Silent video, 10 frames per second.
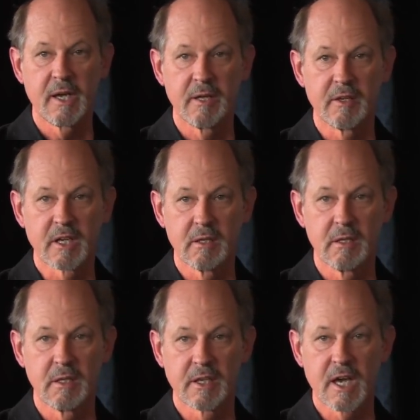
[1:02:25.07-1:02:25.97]
and
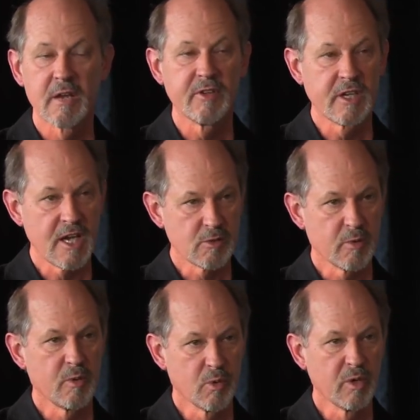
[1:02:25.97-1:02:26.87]
the kind of
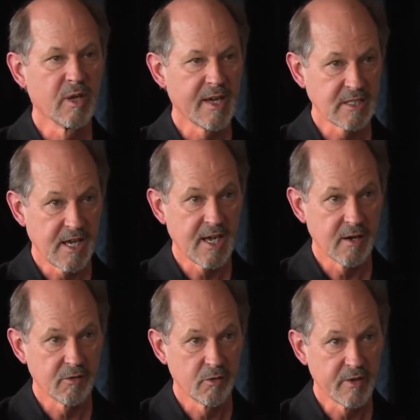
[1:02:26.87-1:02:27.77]
engagement we would like to
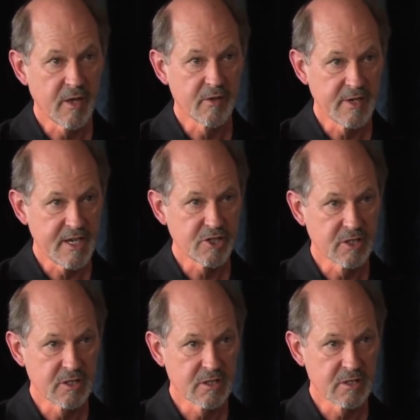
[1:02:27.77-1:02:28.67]
have with other
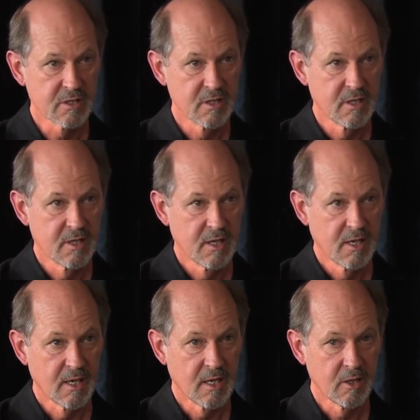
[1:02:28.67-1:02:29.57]
nations
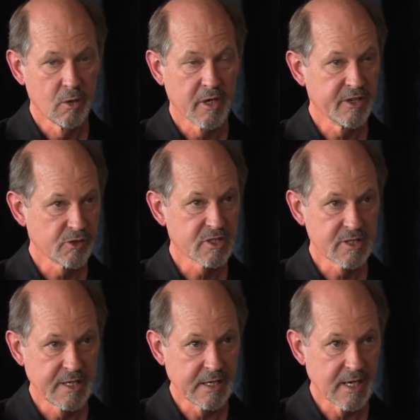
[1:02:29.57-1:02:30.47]
who are
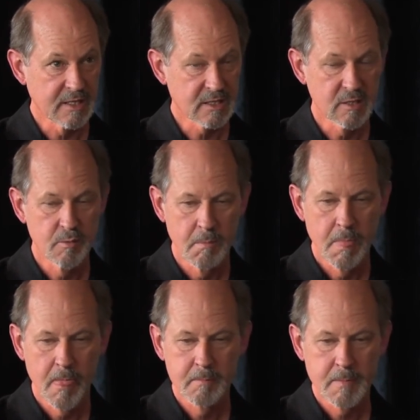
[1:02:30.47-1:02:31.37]
interested in us.
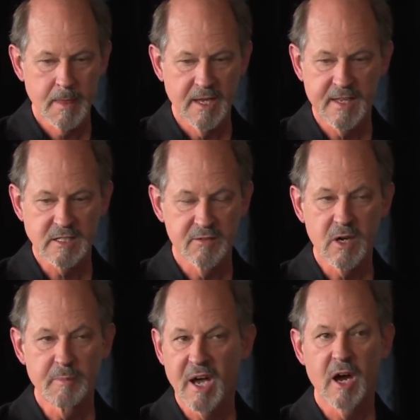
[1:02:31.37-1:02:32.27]
And that's a
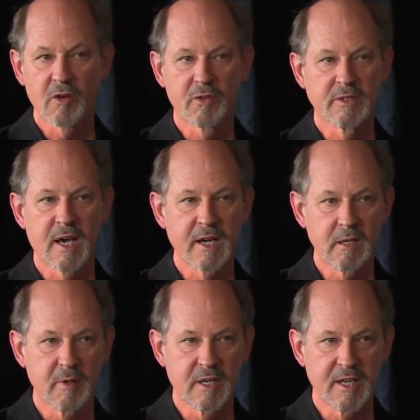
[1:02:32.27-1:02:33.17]
very powerful
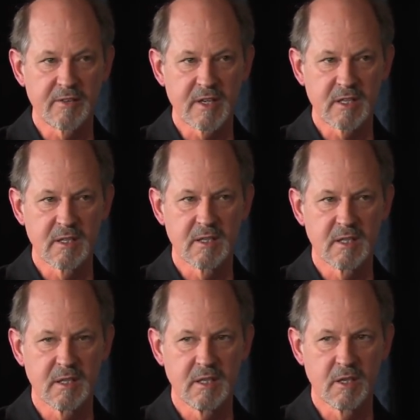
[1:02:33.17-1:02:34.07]
document, and I think,
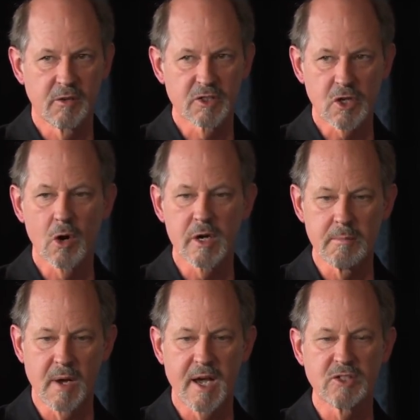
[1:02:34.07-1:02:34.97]
there's
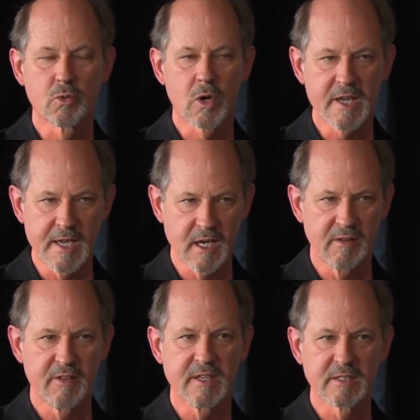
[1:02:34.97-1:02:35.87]
already minds working
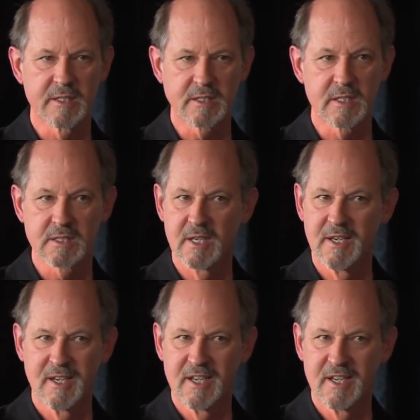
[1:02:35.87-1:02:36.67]
on this. This is,